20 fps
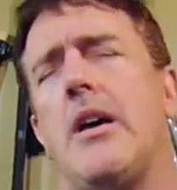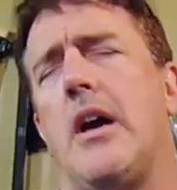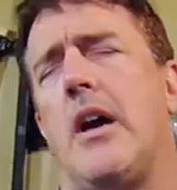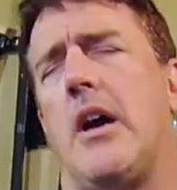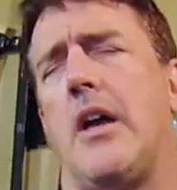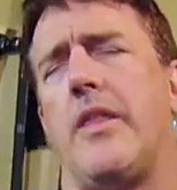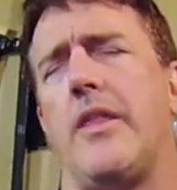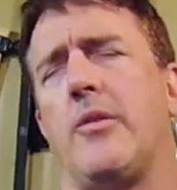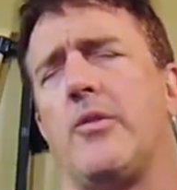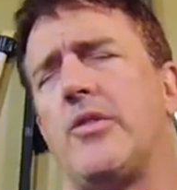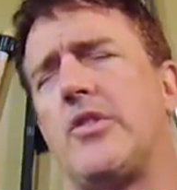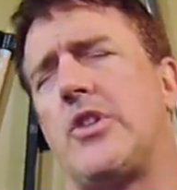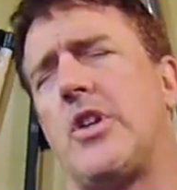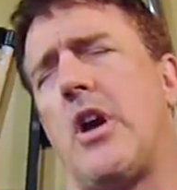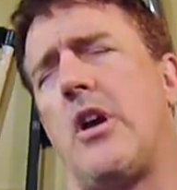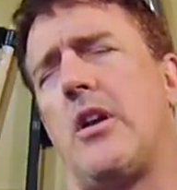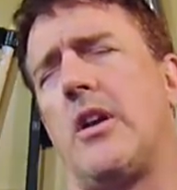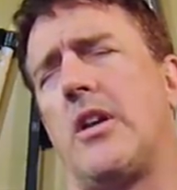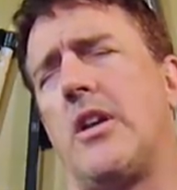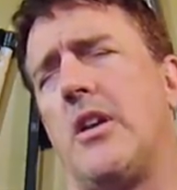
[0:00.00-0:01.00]
I think it was
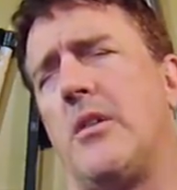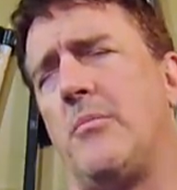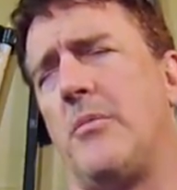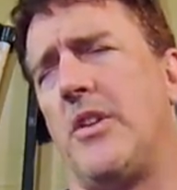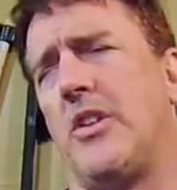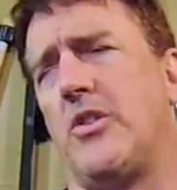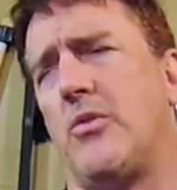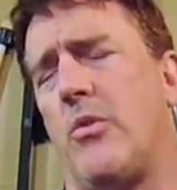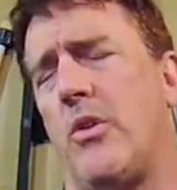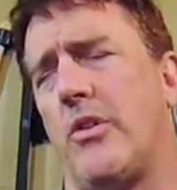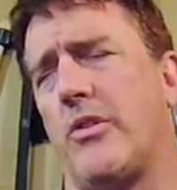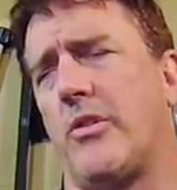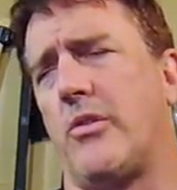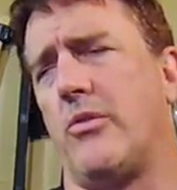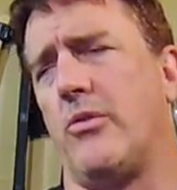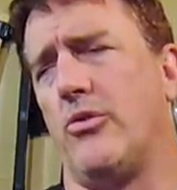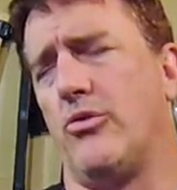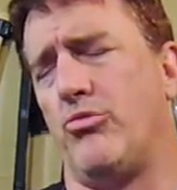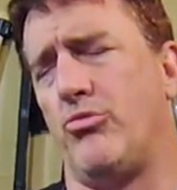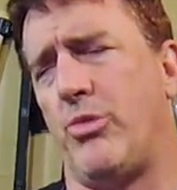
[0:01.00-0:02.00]
Charlie Company, 12th
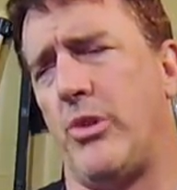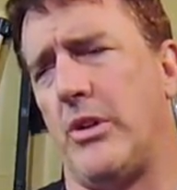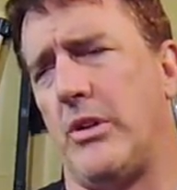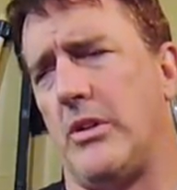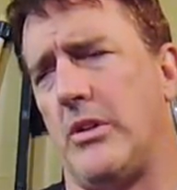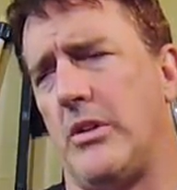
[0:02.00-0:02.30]
Group,